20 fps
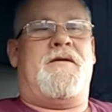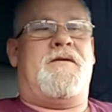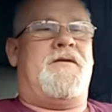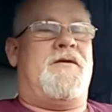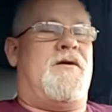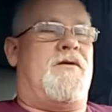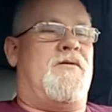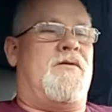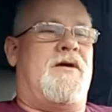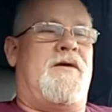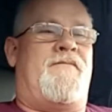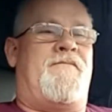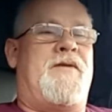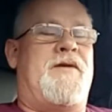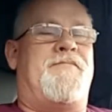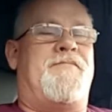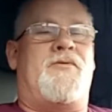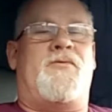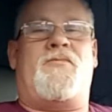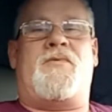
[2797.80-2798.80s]
if
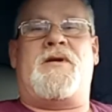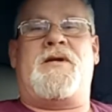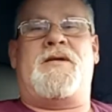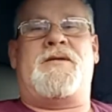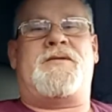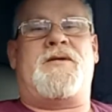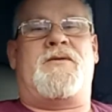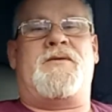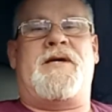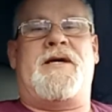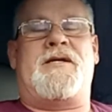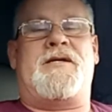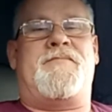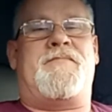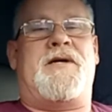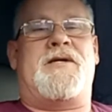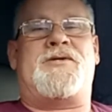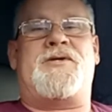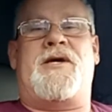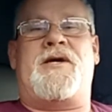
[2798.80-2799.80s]
people want to donate to
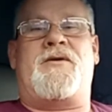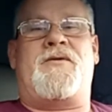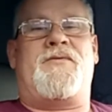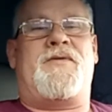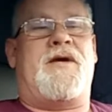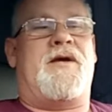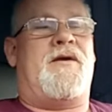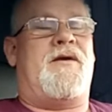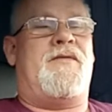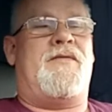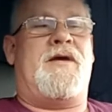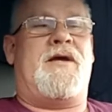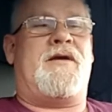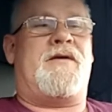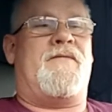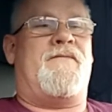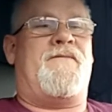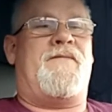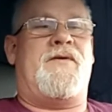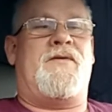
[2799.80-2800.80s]
my channel, they
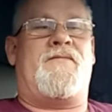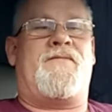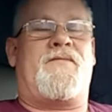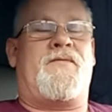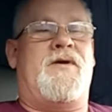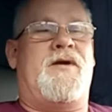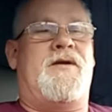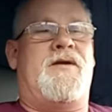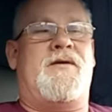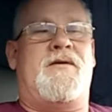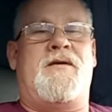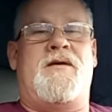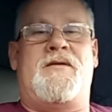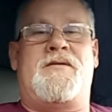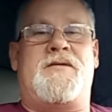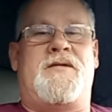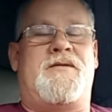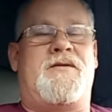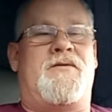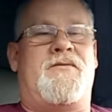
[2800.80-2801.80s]
can feel free to
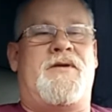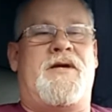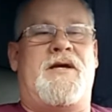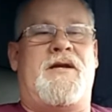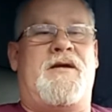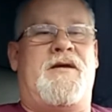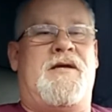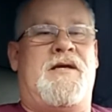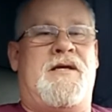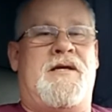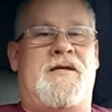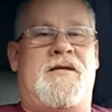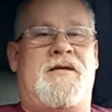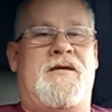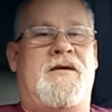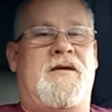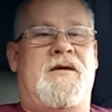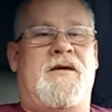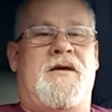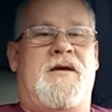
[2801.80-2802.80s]
donate.
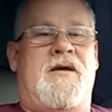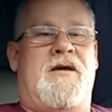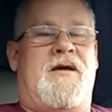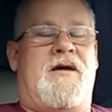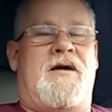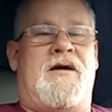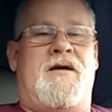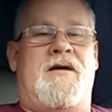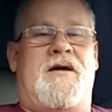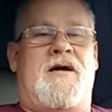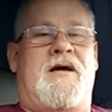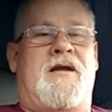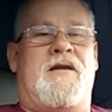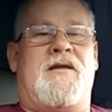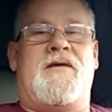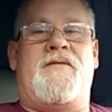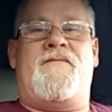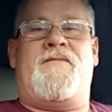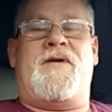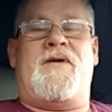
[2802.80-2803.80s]
I
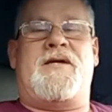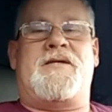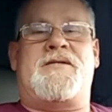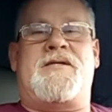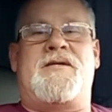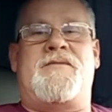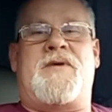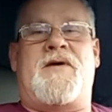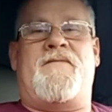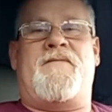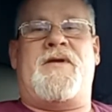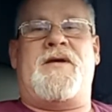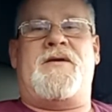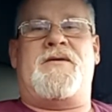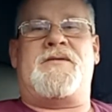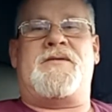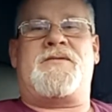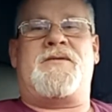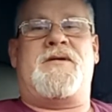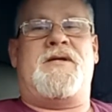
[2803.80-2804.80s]
leave links in my
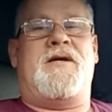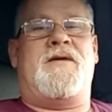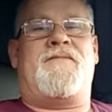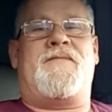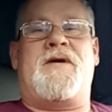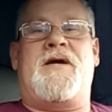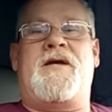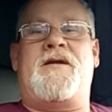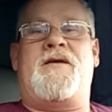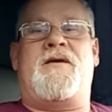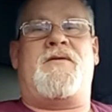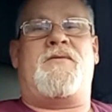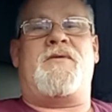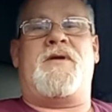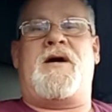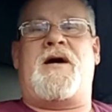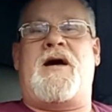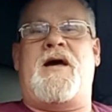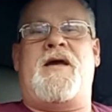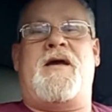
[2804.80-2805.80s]
videos to it. If they don't,
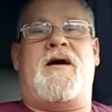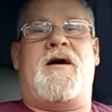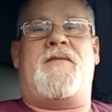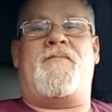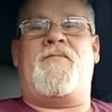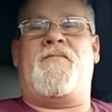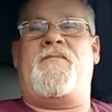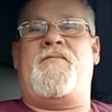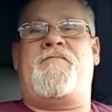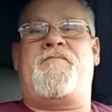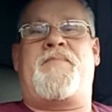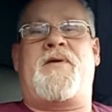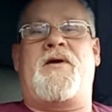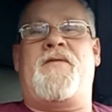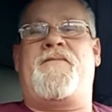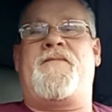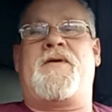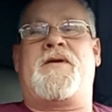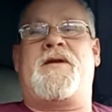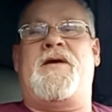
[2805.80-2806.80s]
hey, I'm
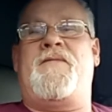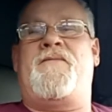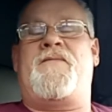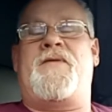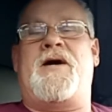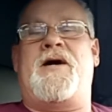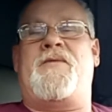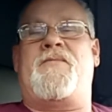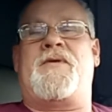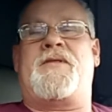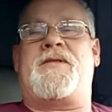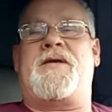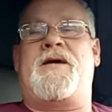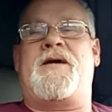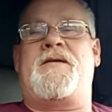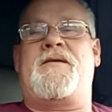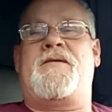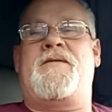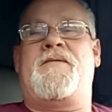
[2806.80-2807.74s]
perfectly fine with that.